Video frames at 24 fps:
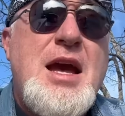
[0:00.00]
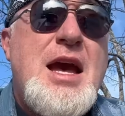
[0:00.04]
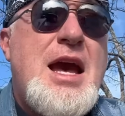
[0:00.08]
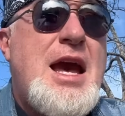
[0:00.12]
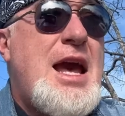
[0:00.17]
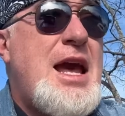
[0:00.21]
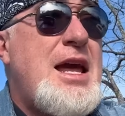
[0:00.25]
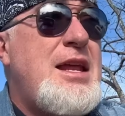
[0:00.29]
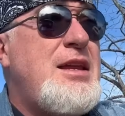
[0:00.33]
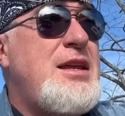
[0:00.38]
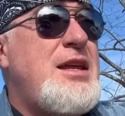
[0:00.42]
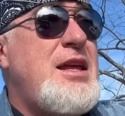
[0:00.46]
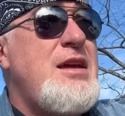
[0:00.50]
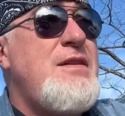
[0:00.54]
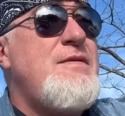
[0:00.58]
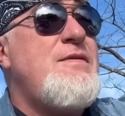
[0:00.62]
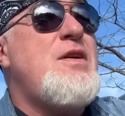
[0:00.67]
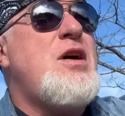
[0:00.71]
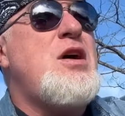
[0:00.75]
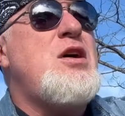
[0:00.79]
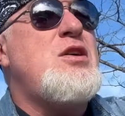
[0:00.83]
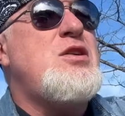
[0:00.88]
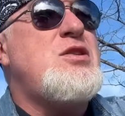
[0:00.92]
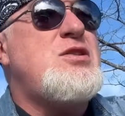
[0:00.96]
And give
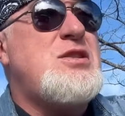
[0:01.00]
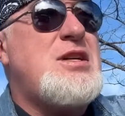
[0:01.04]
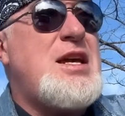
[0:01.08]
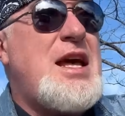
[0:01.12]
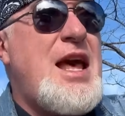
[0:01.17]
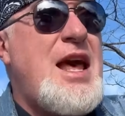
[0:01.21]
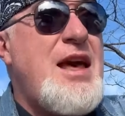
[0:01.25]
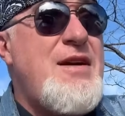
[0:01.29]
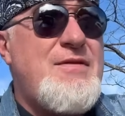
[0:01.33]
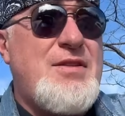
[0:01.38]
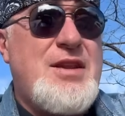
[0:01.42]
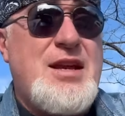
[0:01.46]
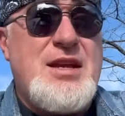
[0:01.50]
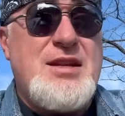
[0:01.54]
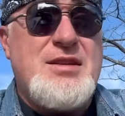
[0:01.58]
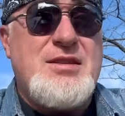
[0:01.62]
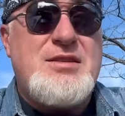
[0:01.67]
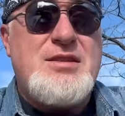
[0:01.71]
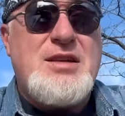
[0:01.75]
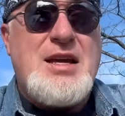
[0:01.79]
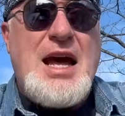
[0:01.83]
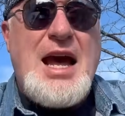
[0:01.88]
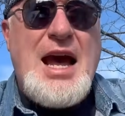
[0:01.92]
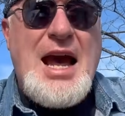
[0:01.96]
us
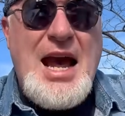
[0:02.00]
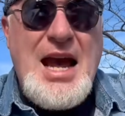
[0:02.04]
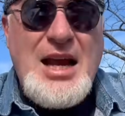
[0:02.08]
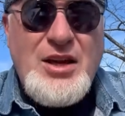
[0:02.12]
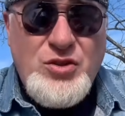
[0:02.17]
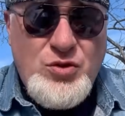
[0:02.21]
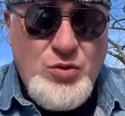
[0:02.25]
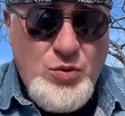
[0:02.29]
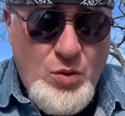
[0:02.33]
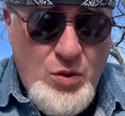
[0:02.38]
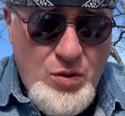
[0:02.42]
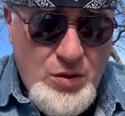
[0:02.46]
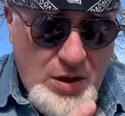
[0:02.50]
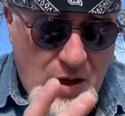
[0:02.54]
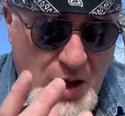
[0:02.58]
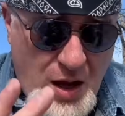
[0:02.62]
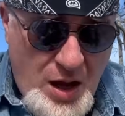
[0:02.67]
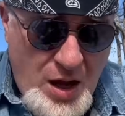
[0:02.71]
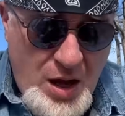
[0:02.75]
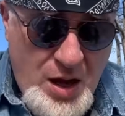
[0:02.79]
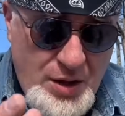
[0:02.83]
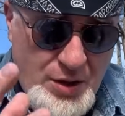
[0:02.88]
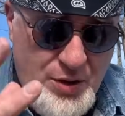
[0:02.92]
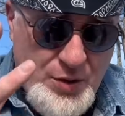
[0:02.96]
evidence, actual,
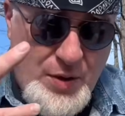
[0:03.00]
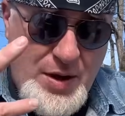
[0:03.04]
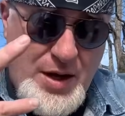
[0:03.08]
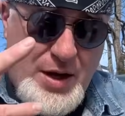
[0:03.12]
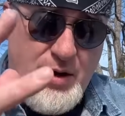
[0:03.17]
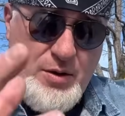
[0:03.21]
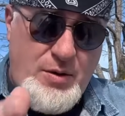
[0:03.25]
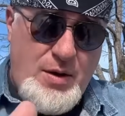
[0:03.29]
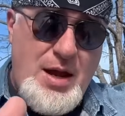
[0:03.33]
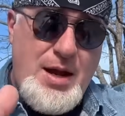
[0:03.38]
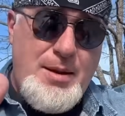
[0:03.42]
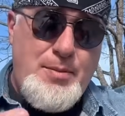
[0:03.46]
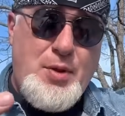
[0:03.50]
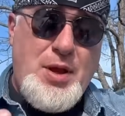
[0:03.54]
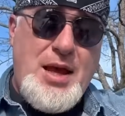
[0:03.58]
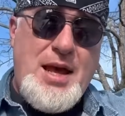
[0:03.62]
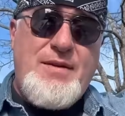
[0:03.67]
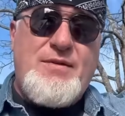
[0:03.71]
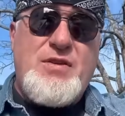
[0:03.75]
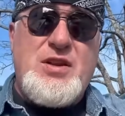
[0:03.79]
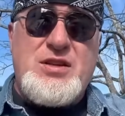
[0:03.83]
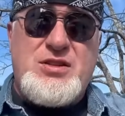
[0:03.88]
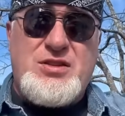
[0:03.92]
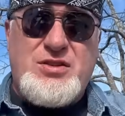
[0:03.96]
concrete, credible
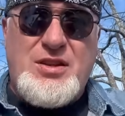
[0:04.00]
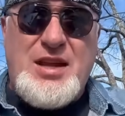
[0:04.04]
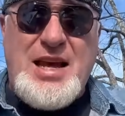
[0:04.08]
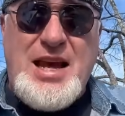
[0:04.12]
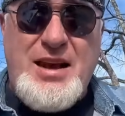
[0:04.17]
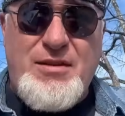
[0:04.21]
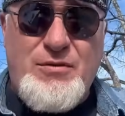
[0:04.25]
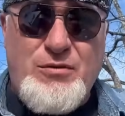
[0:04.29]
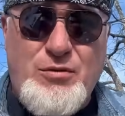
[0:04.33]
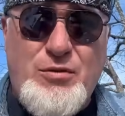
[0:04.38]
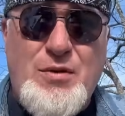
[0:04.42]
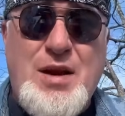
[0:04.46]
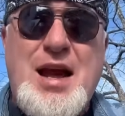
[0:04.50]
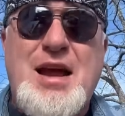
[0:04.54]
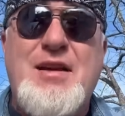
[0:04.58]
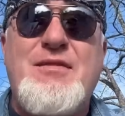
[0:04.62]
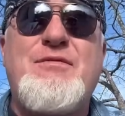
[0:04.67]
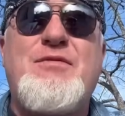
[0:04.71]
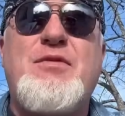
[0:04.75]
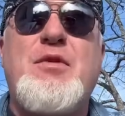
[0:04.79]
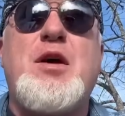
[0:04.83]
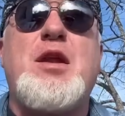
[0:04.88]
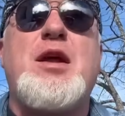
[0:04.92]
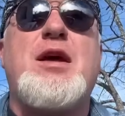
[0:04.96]
evidence. Lay it right
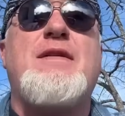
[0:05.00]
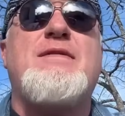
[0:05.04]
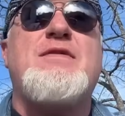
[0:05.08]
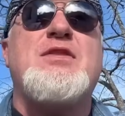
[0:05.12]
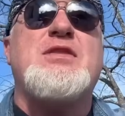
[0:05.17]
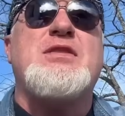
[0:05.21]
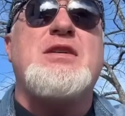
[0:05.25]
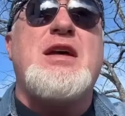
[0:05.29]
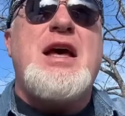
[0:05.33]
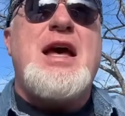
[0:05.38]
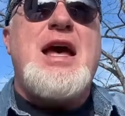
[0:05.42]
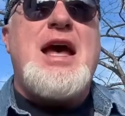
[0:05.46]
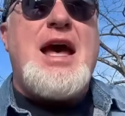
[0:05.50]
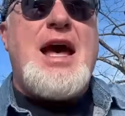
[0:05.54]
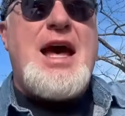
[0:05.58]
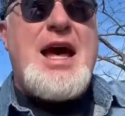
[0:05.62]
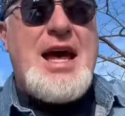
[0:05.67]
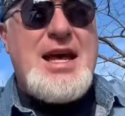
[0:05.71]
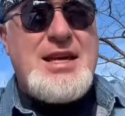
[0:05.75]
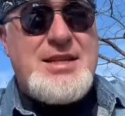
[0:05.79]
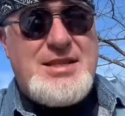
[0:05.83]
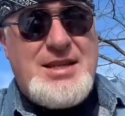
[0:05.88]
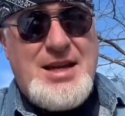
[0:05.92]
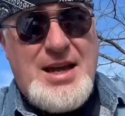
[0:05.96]
in front of us
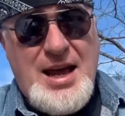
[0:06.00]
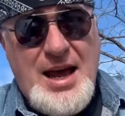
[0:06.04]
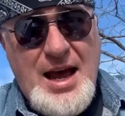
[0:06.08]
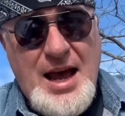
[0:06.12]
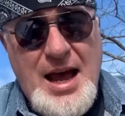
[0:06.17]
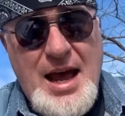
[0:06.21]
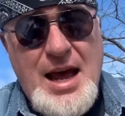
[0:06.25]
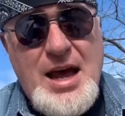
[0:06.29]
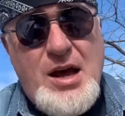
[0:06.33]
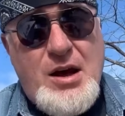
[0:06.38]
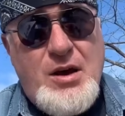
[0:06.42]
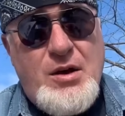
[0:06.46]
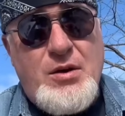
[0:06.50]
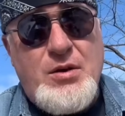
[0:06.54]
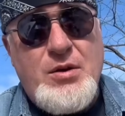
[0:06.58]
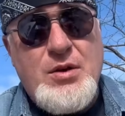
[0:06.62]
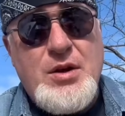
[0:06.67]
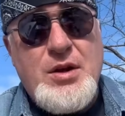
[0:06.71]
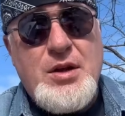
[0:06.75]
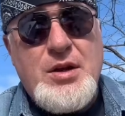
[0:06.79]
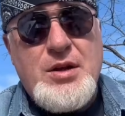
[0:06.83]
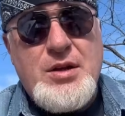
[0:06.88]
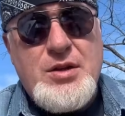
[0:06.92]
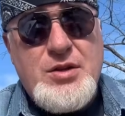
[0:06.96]
as to how
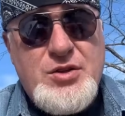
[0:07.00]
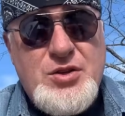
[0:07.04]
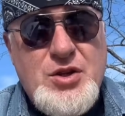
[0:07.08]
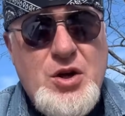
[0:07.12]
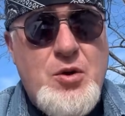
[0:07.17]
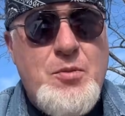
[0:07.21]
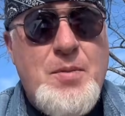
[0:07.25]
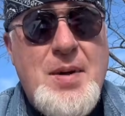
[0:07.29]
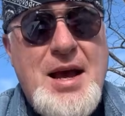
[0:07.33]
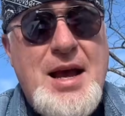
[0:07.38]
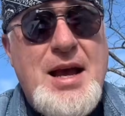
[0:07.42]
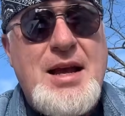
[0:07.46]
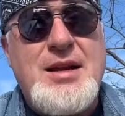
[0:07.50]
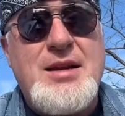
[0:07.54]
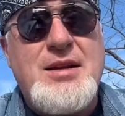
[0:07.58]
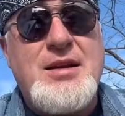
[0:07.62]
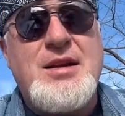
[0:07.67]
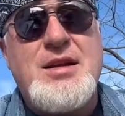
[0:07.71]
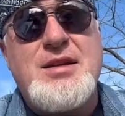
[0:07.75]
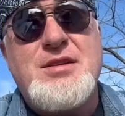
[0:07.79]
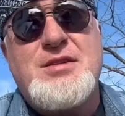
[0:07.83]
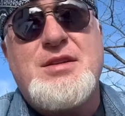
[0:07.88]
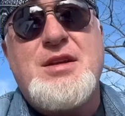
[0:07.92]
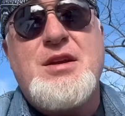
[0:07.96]
Joe
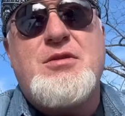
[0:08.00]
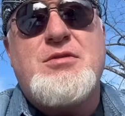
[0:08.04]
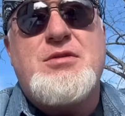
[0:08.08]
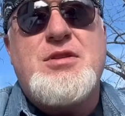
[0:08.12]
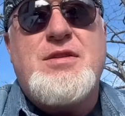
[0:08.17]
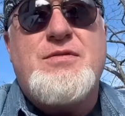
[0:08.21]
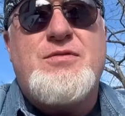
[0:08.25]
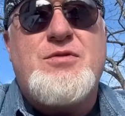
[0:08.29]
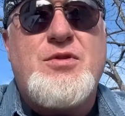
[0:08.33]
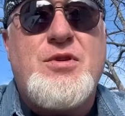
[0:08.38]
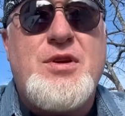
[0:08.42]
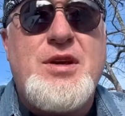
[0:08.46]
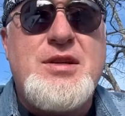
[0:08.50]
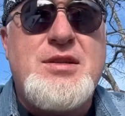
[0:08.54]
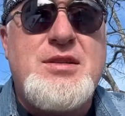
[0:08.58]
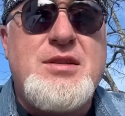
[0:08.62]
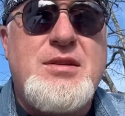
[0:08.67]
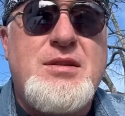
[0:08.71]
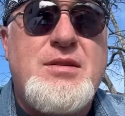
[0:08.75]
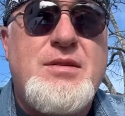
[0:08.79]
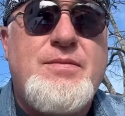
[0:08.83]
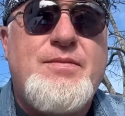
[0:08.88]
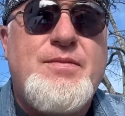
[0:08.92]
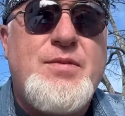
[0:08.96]
Biden is guilty of treason.
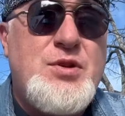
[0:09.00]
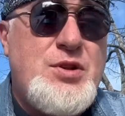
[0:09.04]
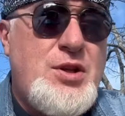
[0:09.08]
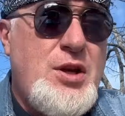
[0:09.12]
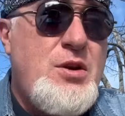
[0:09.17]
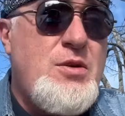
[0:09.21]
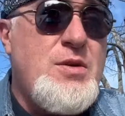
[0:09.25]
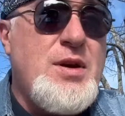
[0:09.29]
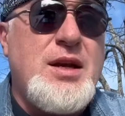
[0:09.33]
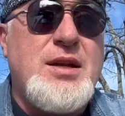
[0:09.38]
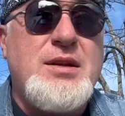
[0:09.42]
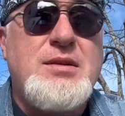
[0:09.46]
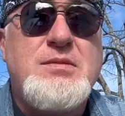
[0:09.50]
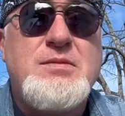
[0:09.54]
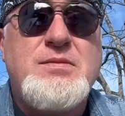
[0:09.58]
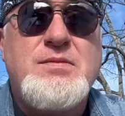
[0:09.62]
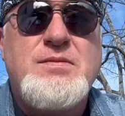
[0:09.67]
Do it.